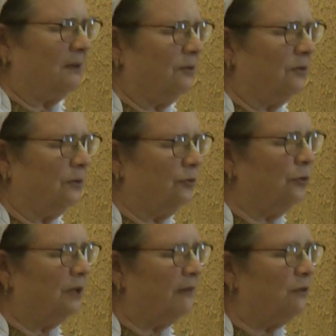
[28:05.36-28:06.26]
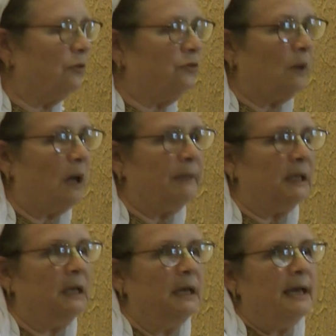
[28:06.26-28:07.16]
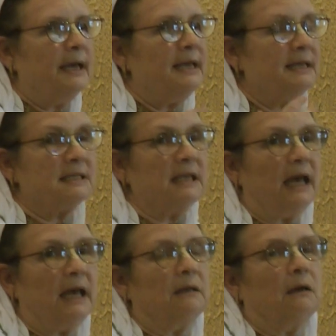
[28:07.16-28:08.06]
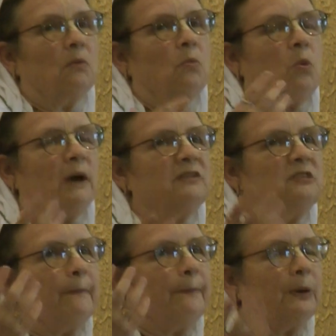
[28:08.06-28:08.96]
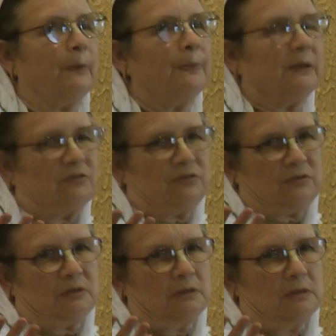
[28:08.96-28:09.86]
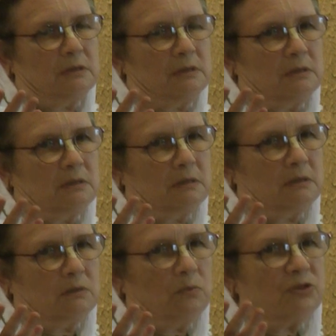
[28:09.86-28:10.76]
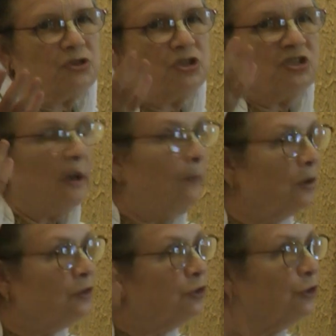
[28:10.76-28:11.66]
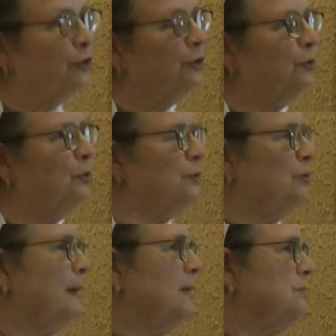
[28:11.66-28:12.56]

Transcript: Sukadeva Goswami, he said, what is the purpose? What should someone do who's about